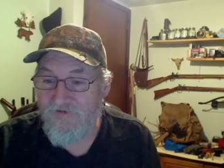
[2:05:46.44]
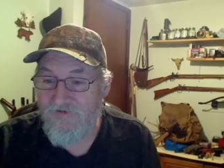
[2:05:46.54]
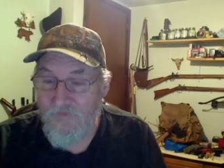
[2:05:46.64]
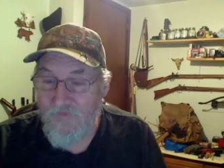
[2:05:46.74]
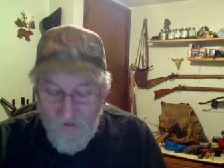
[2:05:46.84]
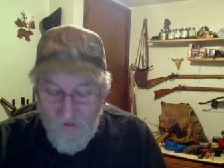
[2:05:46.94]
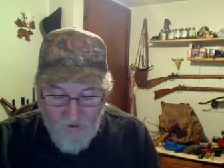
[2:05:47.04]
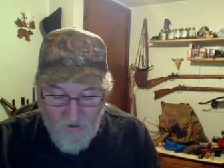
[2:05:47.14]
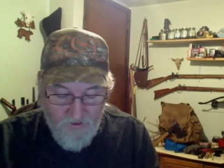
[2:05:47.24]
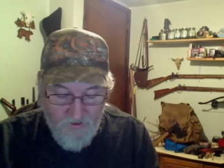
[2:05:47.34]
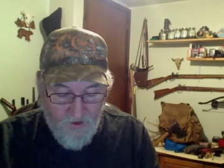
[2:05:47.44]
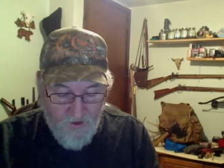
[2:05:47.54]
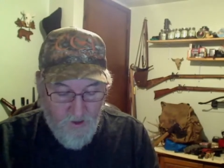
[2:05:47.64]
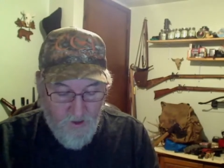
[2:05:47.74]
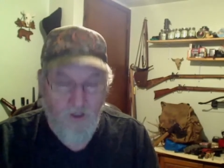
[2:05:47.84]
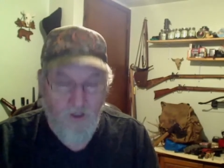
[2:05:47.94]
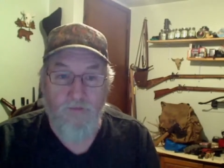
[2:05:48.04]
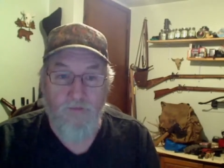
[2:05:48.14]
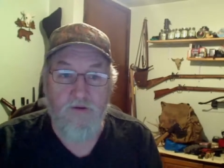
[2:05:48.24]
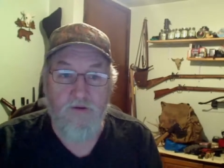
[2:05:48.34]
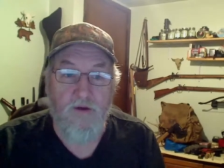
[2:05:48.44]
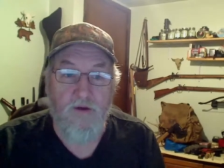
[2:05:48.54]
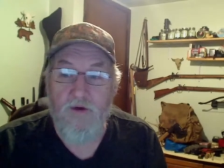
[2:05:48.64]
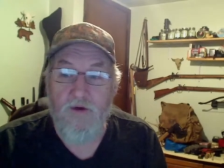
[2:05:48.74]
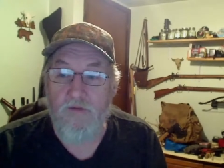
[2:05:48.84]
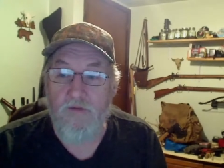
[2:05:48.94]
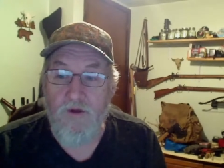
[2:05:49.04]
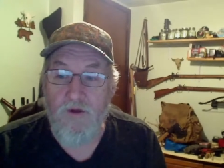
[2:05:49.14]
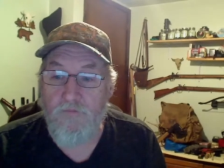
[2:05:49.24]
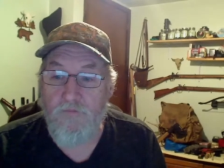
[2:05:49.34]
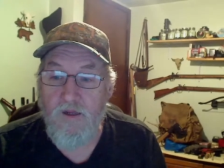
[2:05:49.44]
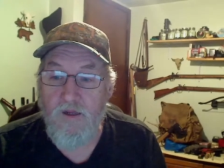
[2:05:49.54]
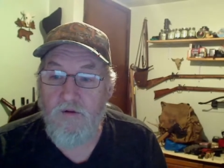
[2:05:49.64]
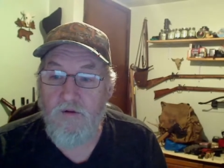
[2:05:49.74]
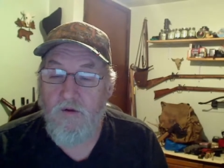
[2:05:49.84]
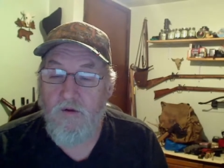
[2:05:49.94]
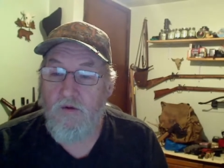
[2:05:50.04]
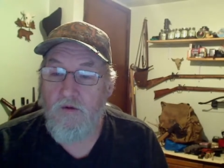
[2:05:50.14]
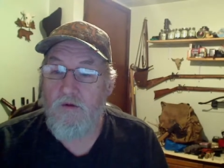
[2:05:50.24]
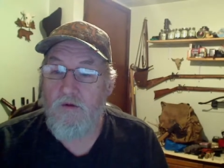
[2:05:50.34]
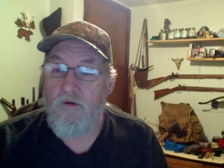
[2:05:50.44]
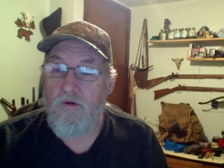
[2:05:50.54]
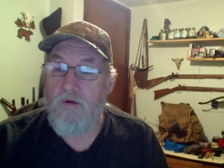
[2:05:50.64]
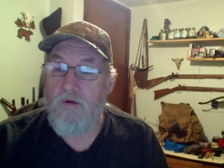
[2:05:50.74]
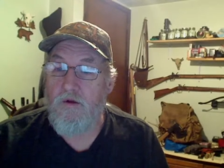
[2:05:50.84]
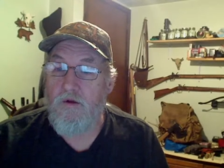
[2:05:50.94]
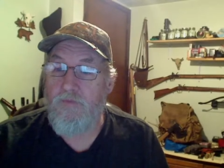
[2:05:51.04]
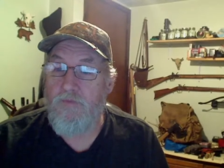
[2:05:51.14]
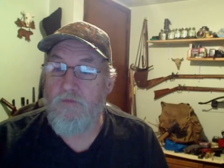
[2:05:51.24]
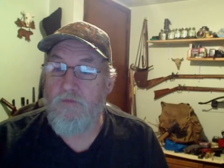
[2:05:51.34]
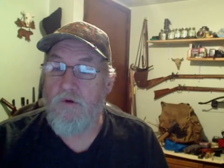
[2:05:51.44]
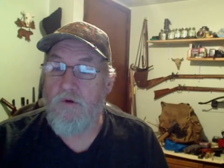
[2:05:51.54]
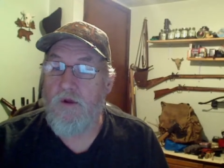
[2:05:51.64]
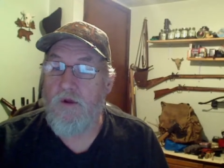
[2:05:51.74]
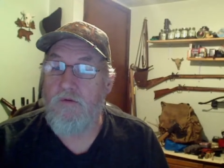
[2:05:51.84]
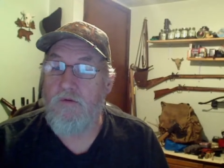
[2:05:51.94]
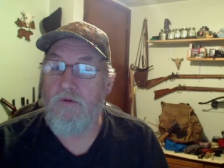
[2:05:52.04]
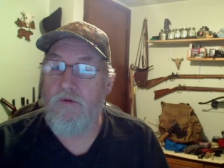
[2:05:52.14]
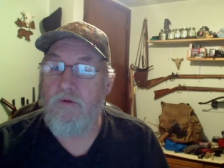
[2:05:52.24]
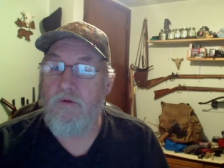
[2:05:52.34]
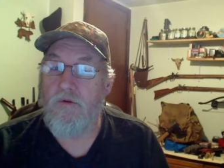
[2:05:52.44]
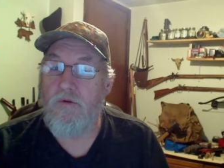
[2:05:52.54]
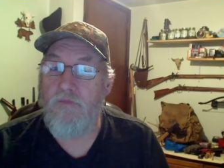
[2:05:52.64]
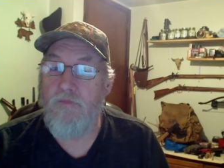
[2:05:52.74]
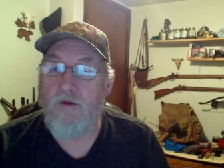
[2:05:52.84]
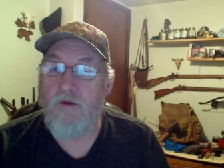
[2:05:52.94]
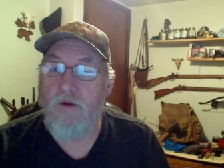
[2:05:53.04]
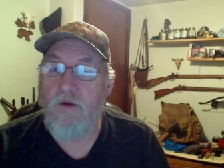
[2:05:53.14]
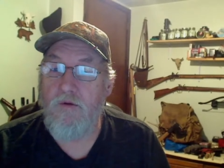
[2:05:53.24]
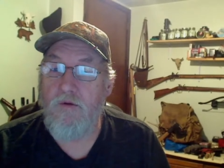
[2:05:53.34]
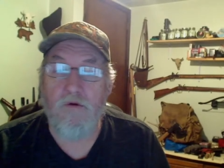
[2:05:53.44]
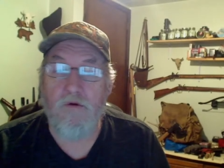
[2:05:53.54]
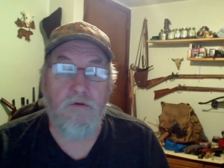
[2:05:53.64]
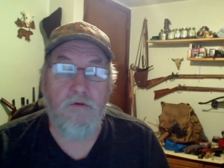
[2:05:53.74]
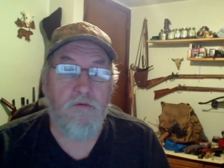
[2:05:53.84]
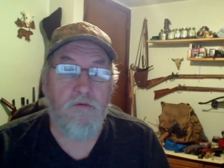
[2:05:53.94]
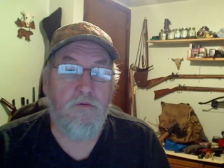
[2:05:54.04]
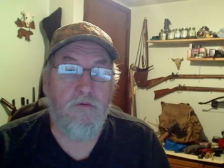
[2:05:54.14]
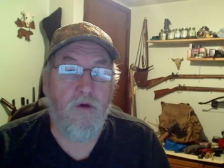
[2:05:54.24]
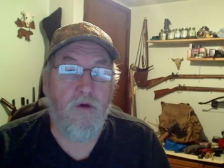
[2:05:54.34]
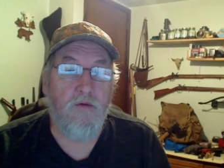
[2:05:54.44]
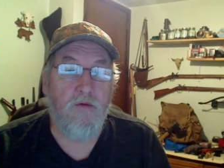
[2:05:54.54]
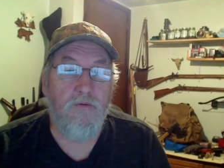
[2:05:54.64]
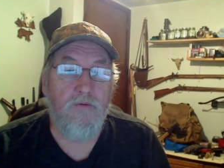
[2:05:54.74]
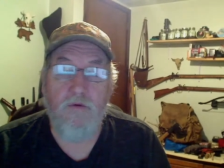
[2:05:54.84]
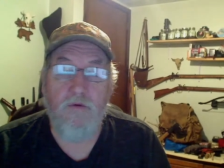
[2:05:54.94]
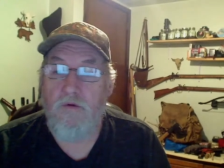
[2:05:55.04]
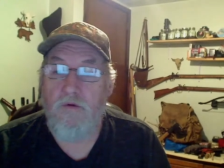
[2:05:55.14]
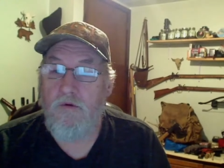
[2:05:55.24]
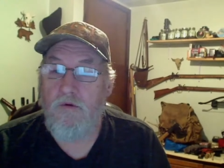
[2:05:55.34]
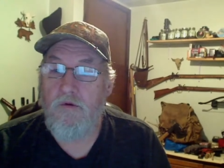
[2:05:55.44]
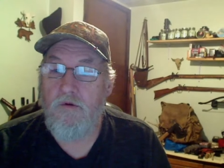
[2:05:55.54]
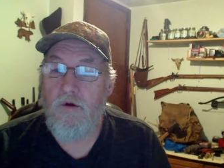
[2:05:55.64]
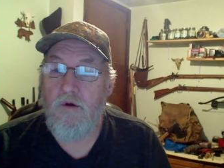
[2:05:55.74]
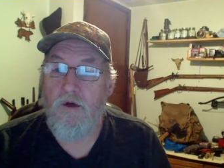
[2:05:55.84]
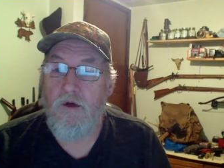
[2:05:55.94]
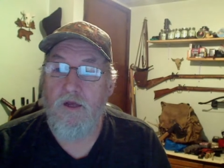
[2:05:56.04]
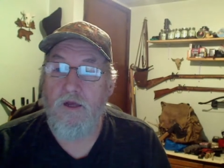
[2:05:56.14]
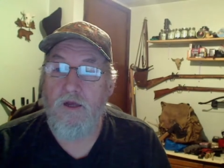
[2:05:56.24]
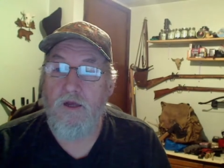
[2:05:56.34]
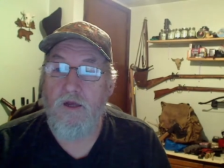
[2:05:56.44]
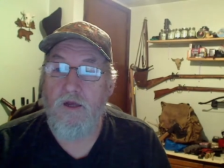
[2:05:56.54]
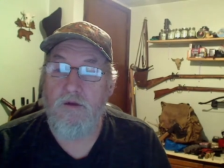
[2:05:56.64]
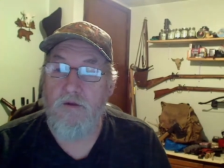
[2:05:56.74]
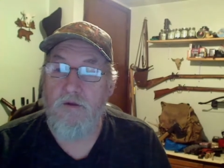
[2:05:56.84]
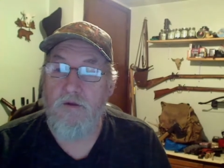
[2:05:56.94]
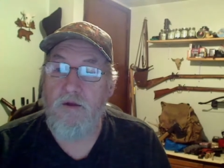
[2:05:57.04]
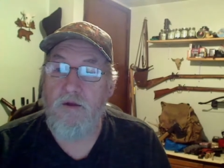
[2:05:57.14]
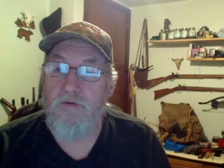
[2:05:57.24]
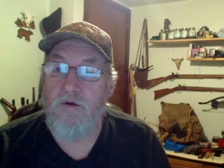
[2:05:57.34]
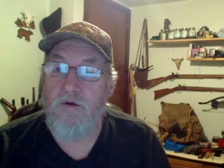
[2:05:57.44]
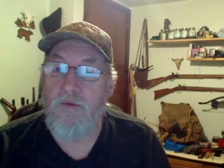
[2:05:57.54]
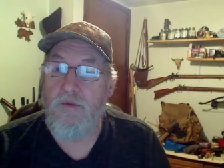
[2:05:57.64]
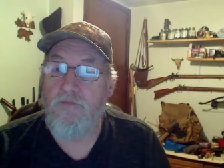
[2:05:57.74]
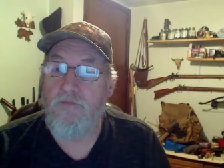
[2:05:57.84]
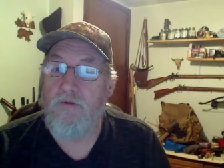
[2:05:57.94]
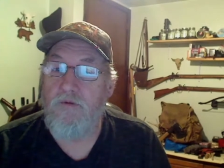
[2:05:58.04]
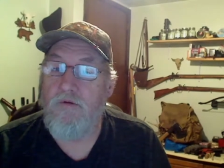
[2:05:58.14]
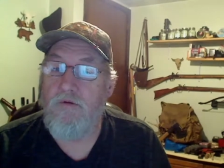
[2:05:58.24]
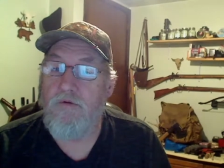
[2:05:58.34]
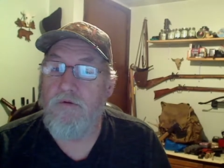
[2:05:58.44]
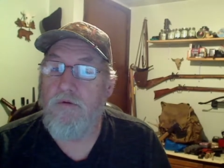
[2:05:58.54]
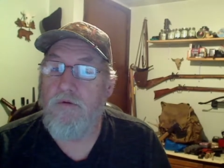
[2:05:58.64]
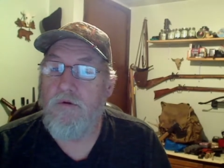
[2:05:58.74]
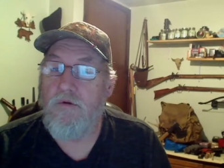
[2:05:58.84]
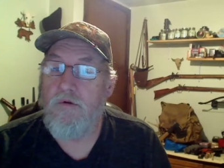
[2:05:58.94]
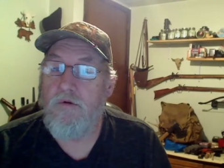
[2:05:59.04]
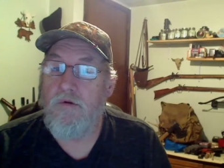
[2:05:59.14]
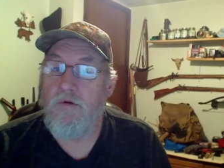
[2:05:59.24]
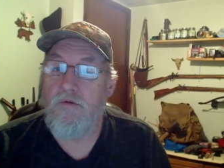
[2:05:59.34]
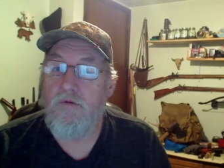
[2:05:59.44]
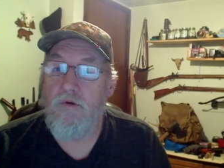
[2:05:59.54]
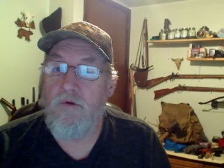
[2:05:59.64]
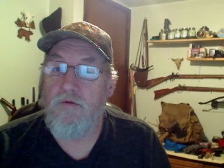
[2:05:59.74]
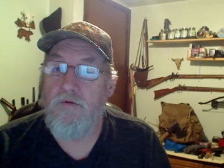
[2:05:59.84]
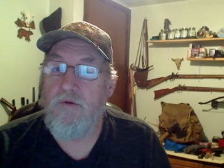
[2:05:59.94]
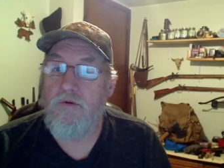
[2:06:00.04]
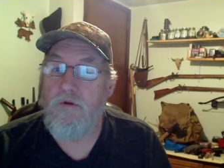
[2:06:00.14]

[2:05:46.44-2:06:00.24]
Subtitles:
But I'm into the European stuff. I love the European motorcycles. BSA, Norton, Triumph. I like the Italian stuff, BMW, Moto Guzzi.